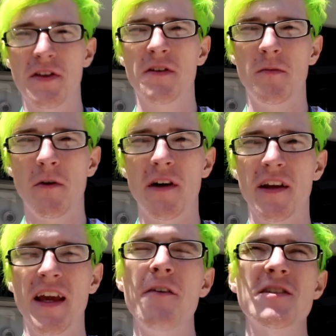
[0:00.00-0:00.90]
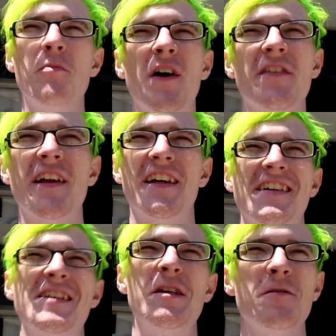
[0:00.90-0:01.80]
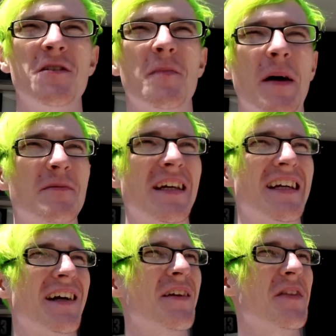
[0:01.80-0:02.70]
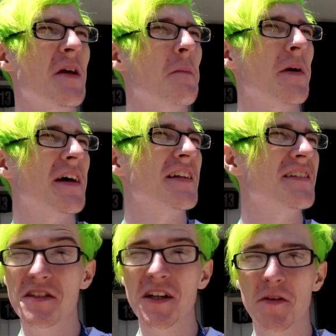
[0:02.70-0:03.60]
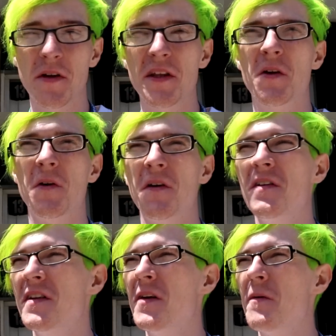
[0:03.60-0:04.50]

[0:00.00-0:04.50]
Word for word: Mythical Morning. It was more of like a YouTube update kind of thing, but still really cool.